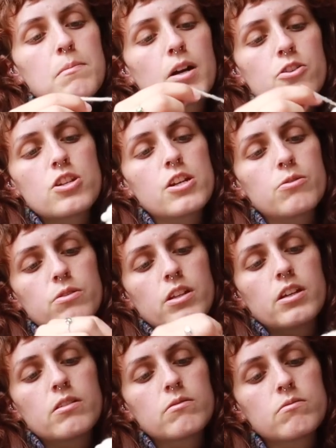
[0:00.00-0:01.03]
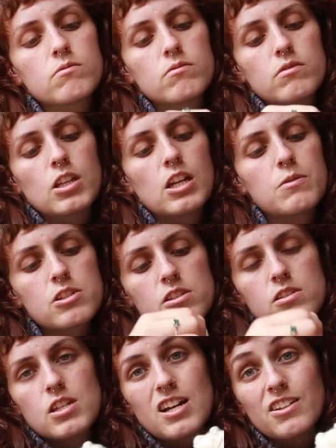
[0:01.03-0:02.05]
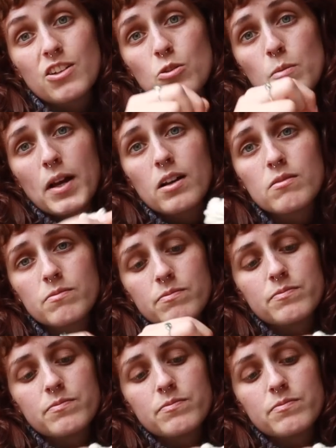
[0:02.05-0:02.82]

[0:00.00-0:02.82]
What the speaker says: punch needle thing that I was telling you about.